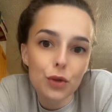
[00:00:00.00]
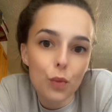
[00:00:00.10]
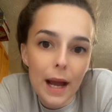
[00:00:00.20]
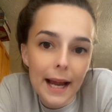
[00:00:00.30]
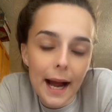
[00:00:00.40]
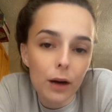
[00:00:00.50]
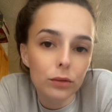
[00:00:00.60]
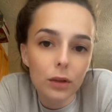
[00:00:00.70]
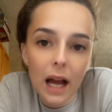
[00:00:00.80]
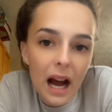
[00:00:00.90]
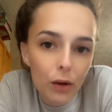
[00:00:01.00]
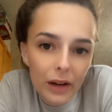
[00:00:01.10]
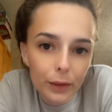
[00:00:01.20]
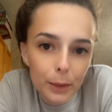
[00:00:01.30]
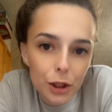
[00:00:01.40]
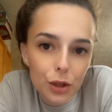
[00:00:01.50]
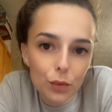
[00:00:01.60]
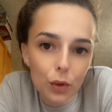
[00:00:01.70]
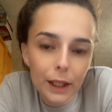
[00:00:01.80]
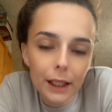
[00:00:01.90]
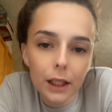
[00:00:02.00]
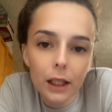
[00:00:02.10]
weigh out however much you wanted.